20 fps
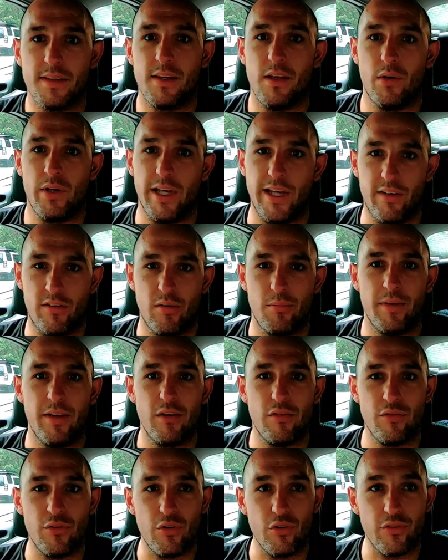I'll get you some of
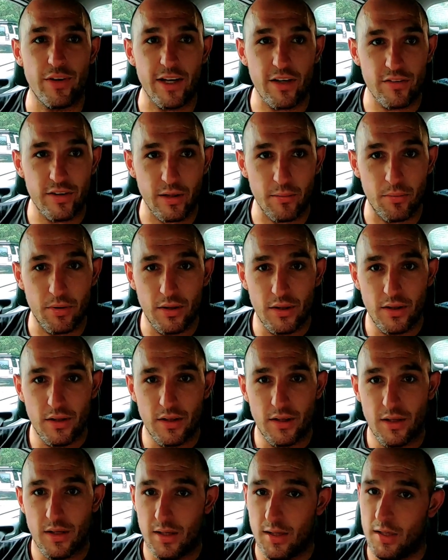these views next time.
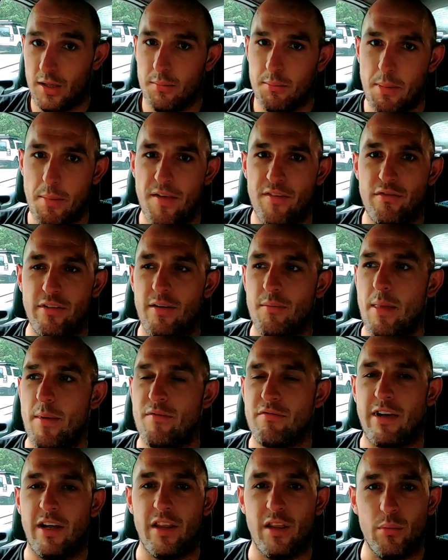Maybe
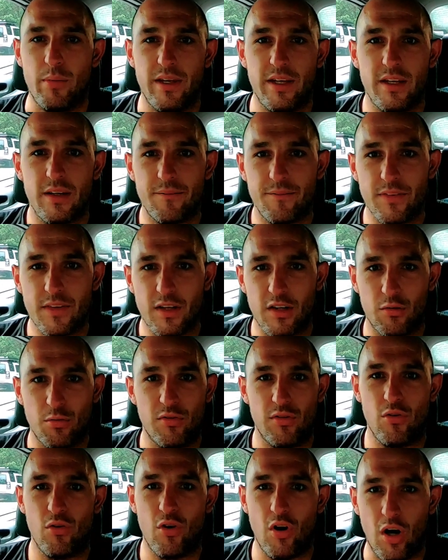even later in the week, because we've
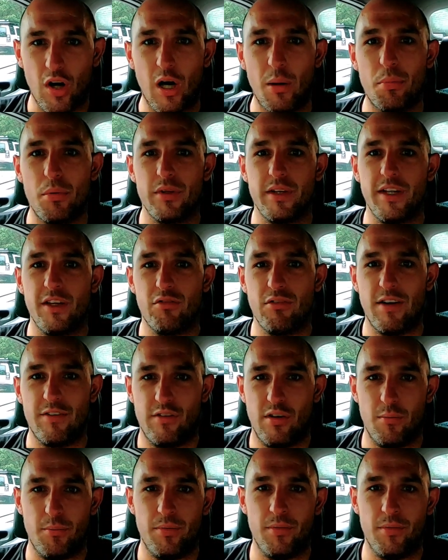still got a couple of days left up